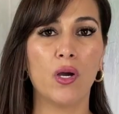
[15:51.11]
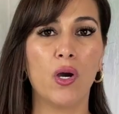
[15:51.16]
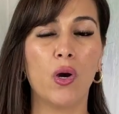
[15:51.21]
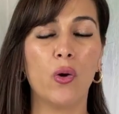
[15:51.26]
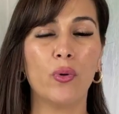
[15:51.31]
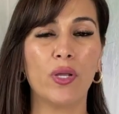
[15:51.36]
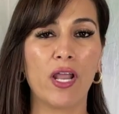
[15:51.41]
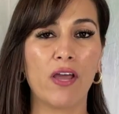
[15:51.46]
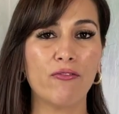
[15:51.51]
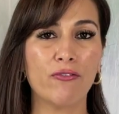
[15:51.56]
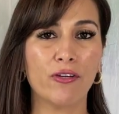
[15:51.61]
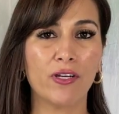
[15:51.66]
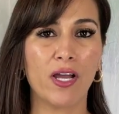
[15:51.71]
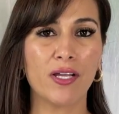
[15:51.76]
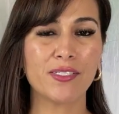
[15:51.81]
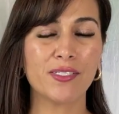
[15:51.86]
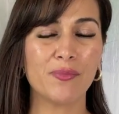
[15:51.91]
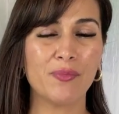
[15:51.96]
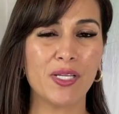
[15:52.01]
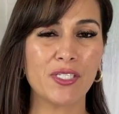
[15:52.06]
Oh, and I
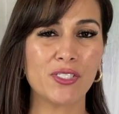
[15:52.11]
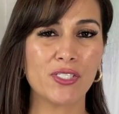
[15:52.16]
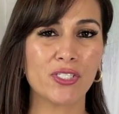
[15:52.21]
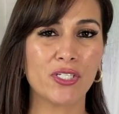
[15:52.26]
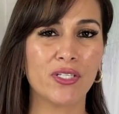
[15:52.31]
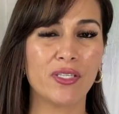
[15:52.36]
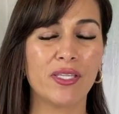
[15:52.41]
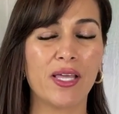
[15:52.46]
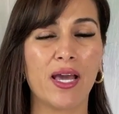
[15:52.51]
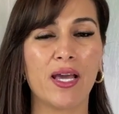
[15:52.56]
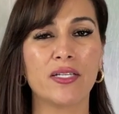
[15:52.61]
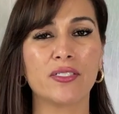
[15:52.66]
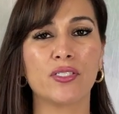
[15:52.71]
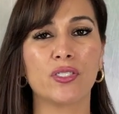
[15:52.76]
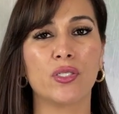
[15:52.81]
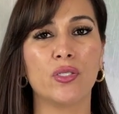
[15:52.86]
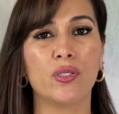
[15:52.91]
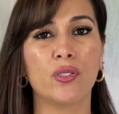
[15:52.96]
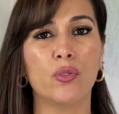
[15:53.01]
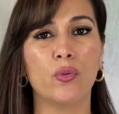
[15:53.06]
forgot to mention that
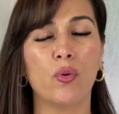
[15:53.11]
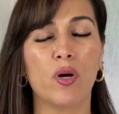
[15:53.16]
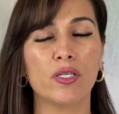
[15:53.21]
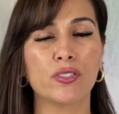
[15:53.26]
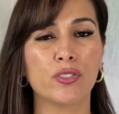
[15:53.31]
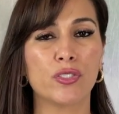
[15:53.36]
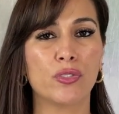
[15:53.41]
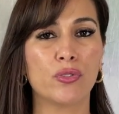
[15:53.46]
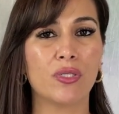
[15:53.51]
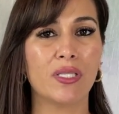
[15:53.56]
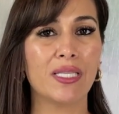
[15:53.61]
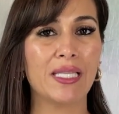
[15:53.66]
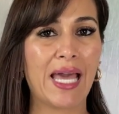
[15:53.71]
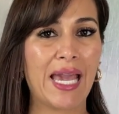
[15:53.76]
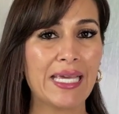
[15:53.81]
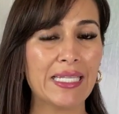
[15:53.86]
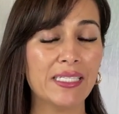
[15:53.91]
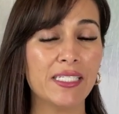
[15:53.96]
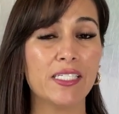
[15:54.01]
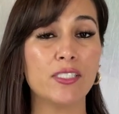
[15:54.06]
you want to
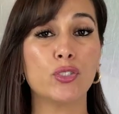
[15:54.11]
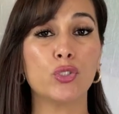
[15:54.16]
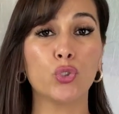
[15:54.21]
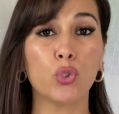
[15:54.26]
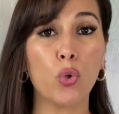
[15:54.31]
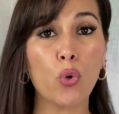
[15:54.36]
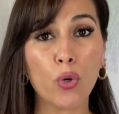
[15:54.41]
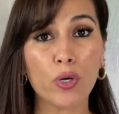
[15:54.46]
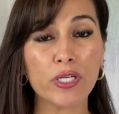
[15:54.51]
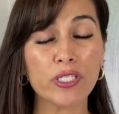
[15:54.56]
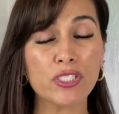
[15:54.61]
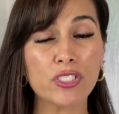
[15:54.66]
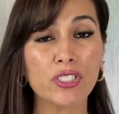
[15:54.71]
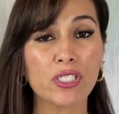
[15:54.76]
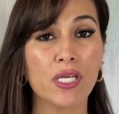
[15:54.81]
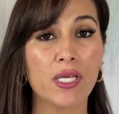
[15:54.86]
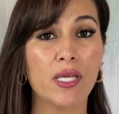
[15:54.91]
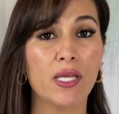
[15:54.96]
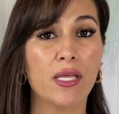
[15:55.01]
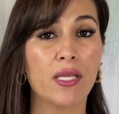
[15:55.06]
lightly torch
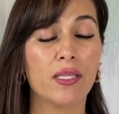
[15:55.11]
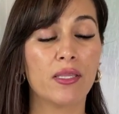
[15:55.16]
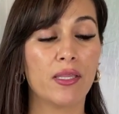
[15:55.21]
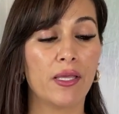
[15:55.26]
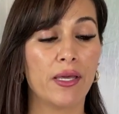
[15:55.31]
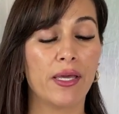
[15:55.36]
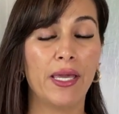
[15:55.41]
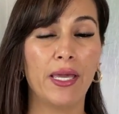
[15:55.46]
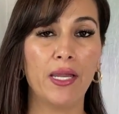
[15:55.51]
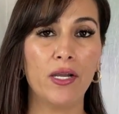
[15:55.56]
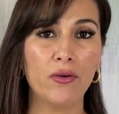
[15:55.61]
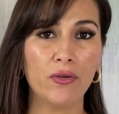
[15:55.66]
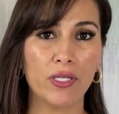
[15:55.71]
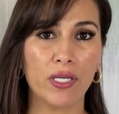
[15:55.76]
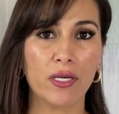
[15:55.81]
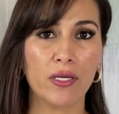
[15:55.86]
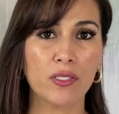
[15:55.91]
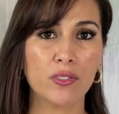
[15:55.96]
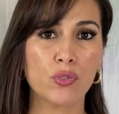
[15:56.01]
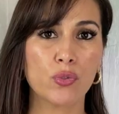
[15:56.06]
the
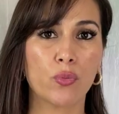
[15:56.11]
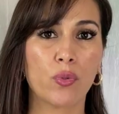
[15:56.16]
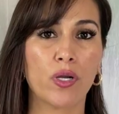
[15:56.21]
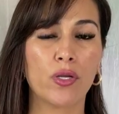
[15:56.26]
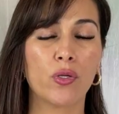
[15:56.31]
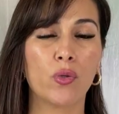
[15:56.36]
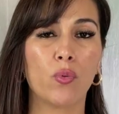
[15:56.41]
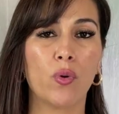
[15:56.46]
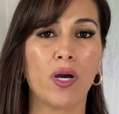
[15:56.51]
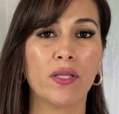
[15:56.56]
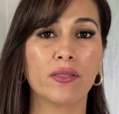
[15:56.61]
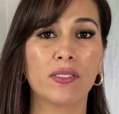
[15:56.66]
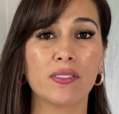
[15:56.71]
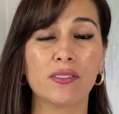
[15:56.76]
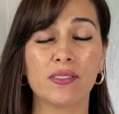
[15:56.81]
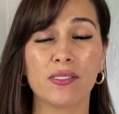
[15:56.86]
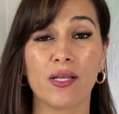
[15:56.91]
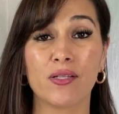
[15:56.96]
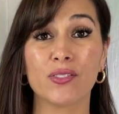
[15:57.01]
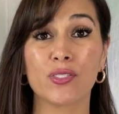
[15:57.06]
areas where you want the
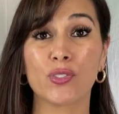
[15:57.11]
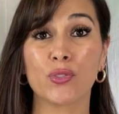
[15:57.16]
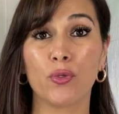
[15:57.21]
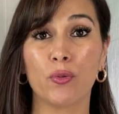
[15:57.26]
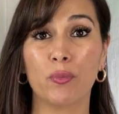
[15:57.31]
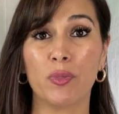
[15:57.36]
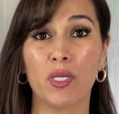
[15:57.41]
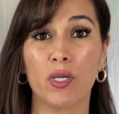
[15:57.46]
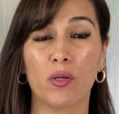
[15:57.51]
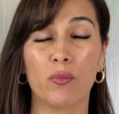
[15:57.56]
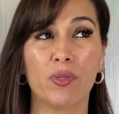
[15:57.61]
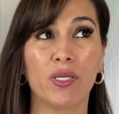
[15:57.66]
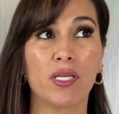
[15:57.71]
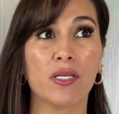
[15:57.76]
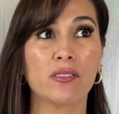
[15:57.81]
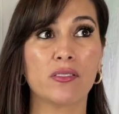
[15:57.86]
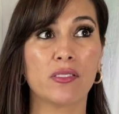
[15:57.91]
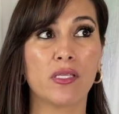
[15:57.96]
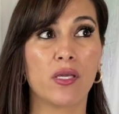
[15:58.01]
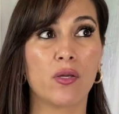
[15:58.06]
cells to appear,
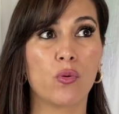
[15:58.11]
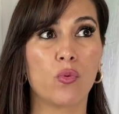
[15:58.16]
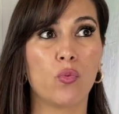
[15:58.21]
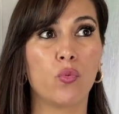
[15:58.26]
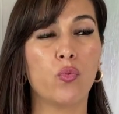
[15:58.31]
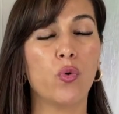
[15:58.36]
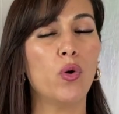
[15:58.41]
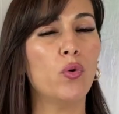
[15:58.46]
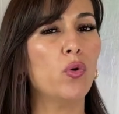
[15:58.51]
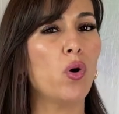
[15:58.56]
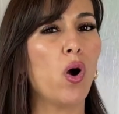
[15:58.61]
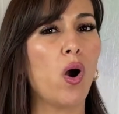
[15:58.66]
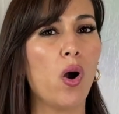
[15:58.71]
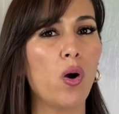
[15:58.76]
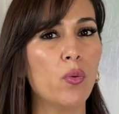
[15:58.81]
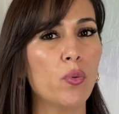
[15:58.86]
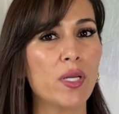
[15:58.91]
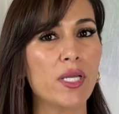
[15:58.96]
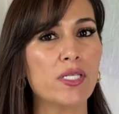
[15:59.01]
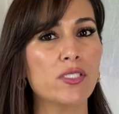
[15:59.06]
because they won't
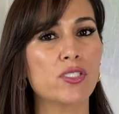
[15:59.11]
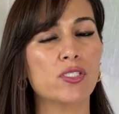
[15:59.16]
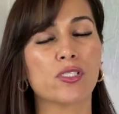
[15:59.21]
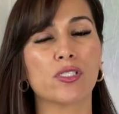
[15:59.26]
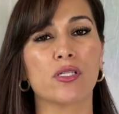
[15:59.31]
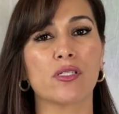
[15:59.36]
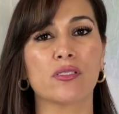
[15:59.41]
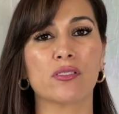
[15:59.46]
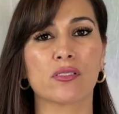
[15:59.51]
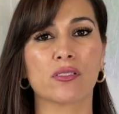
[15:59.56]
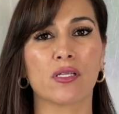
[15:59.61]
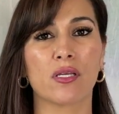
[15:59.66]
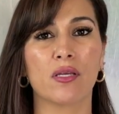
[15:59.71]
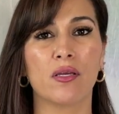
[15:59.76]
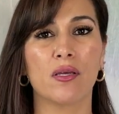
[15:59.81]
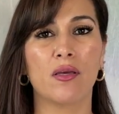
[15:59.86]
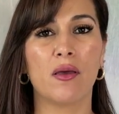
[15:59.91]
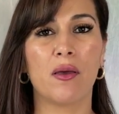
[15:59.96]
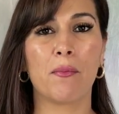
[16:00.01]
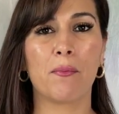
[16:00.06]
always just
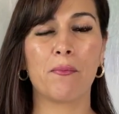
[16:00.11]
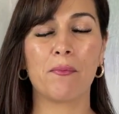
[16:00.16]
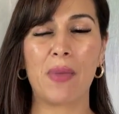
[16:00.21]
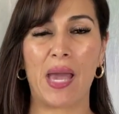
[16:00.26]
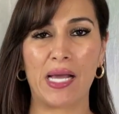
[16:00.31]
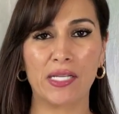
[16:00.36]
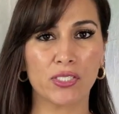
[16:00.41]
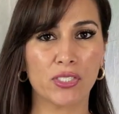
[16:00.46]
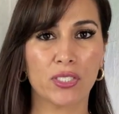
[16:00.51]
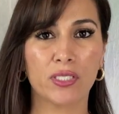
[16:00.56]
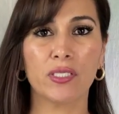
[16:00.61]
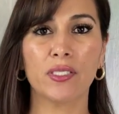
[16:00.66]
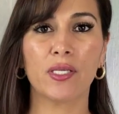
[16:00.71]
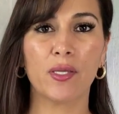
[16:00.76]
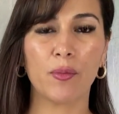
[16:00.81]
magically